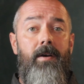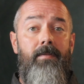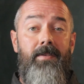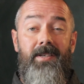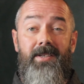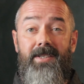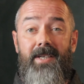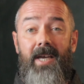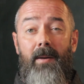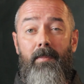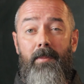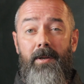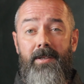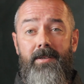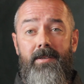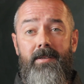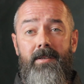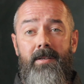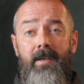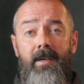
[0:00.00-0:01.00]
of the
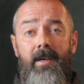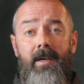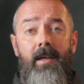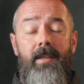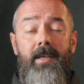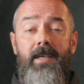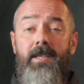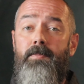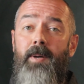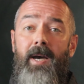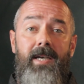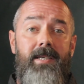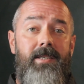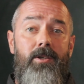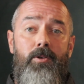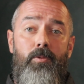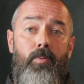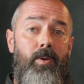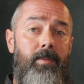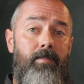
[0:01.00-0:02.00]
Sabbaths, this
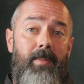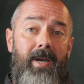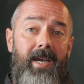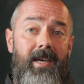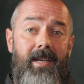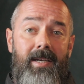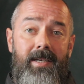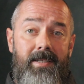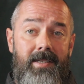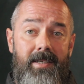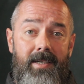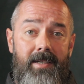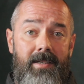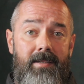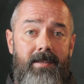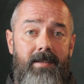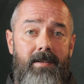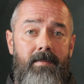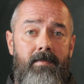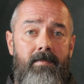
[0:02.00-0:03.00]
passage wouldn't make any sense.